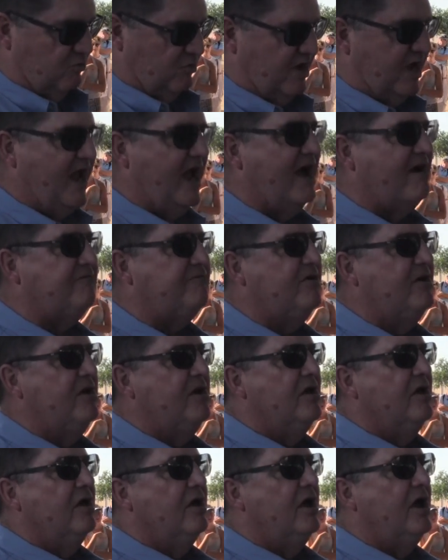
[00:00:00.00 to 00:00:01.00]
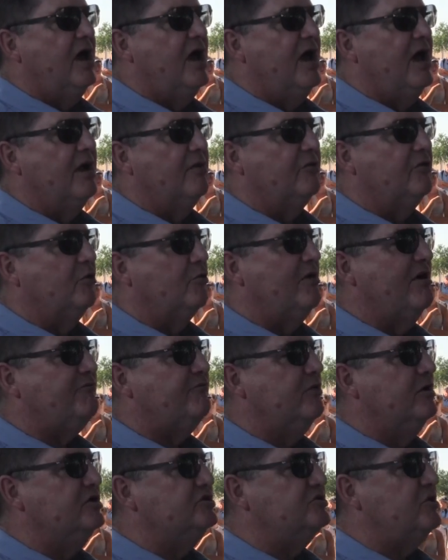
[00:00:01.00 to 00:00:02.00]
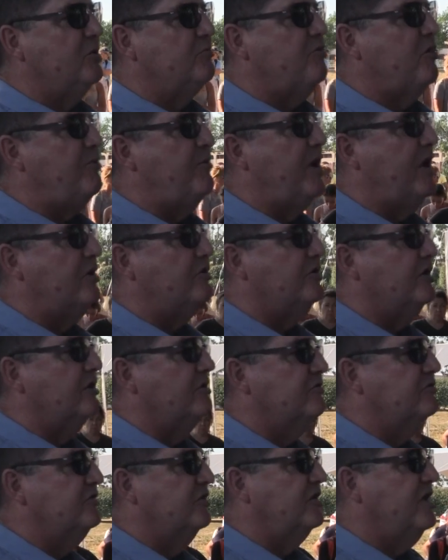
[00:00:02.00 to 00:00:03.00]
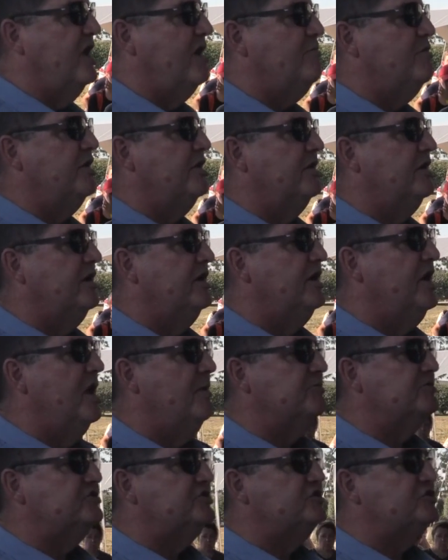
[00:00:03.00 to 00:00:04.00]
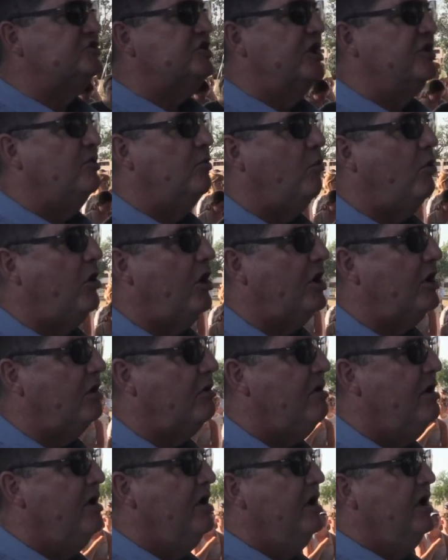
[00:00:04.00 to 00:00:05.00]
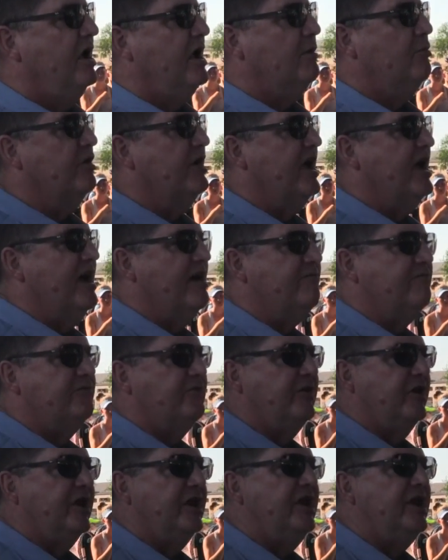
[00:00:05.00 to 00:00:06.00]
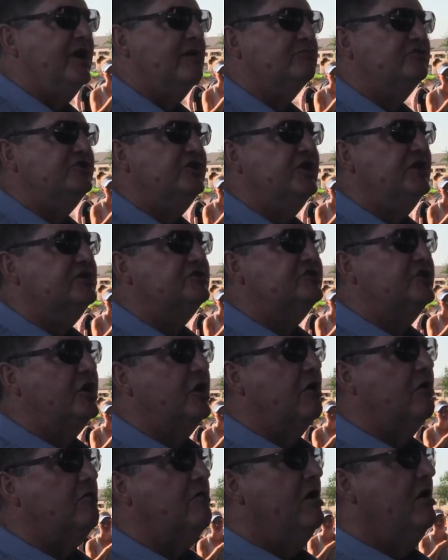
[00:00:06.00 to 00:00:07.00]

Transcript: We have uh, the referees are prepared to, to come and, and help assist you on the water, and we have the EMTs here